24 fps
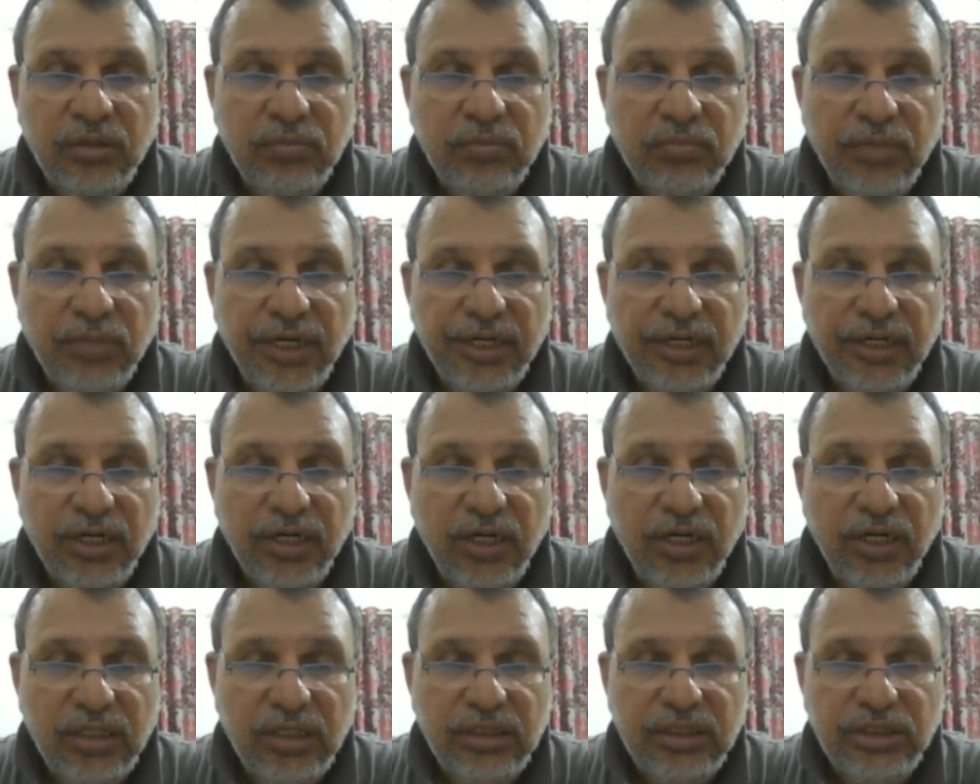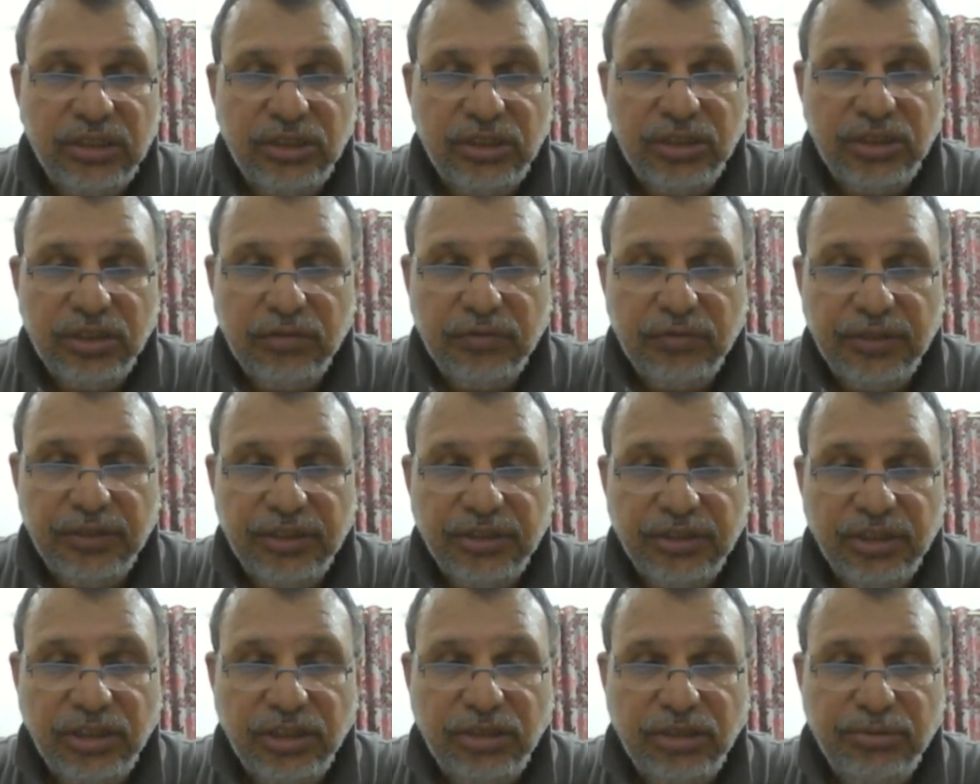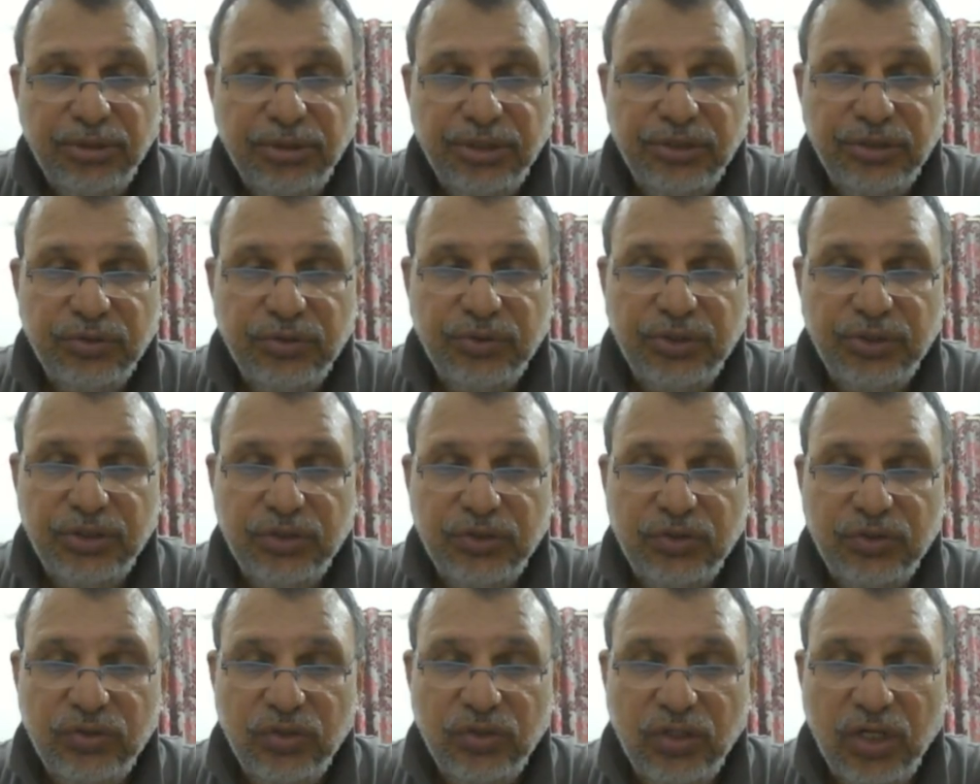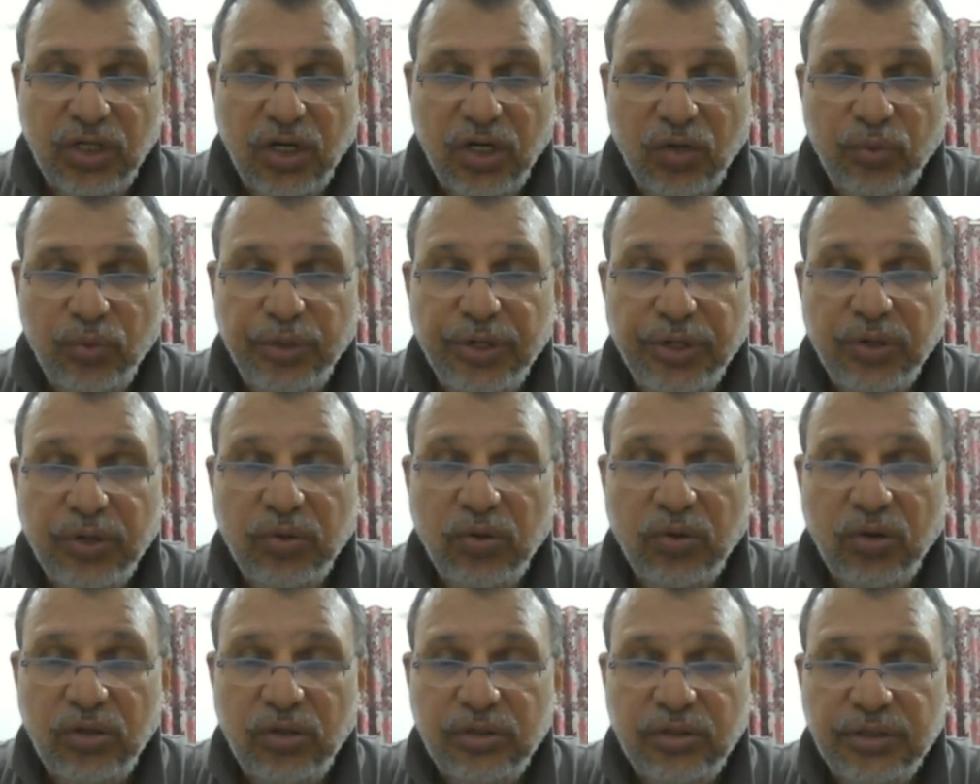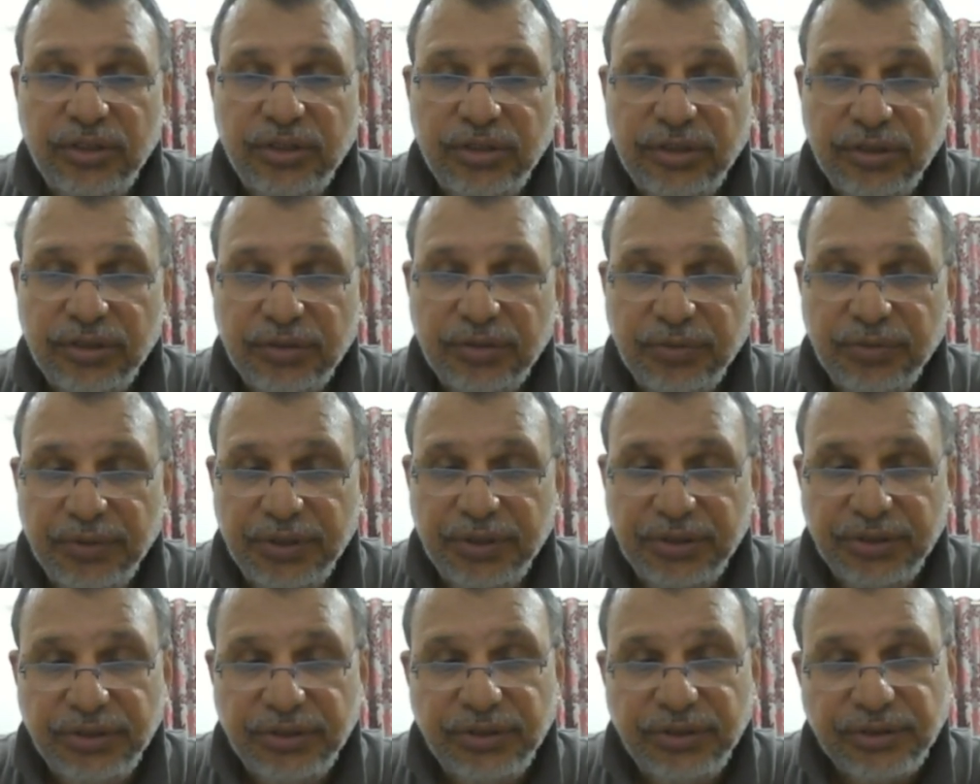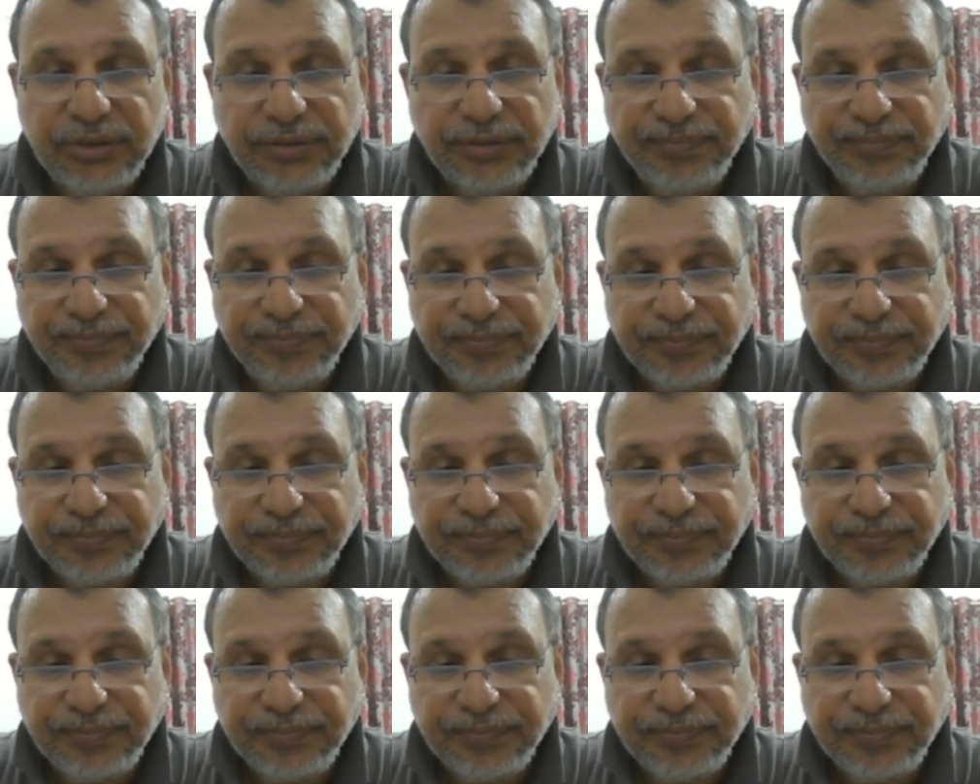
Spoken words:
by heart these equations, but you need to know how we got these equations.